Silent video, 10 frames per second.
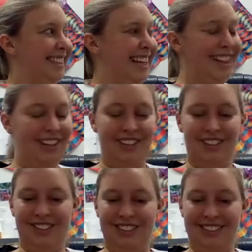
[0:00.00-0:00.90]

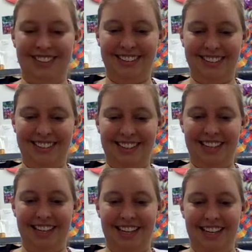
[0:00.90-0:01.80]
hello,
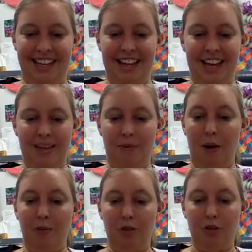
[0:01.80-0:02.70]
and the
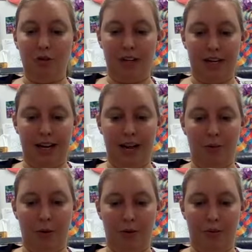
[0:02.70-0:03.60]
Pumblechukian
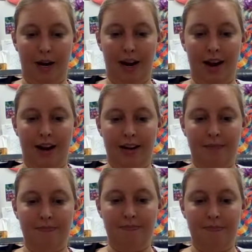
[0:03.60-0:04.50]
elbow in my eye,
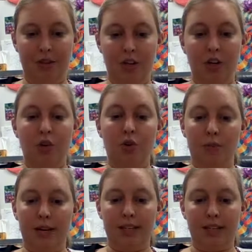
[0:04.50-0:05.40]
nor
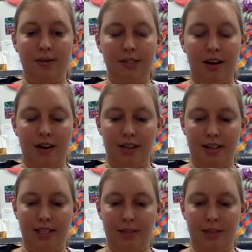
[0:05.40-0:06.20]
because I was not allowed to